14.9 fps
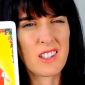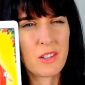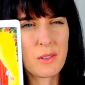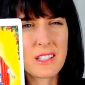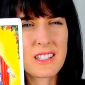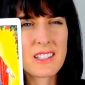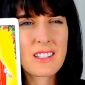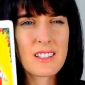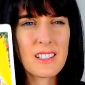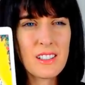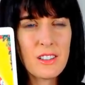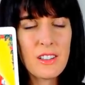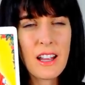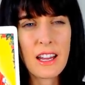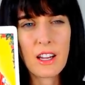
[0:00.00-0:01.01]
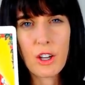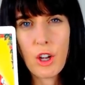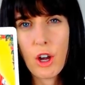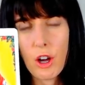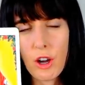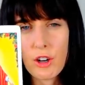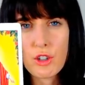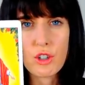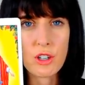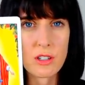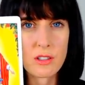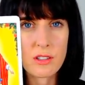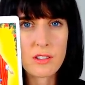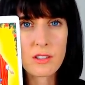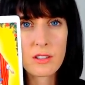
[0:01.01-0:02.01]
So it's still like
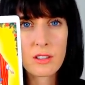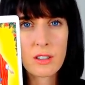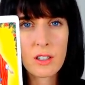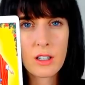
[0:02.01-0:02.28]
cautious.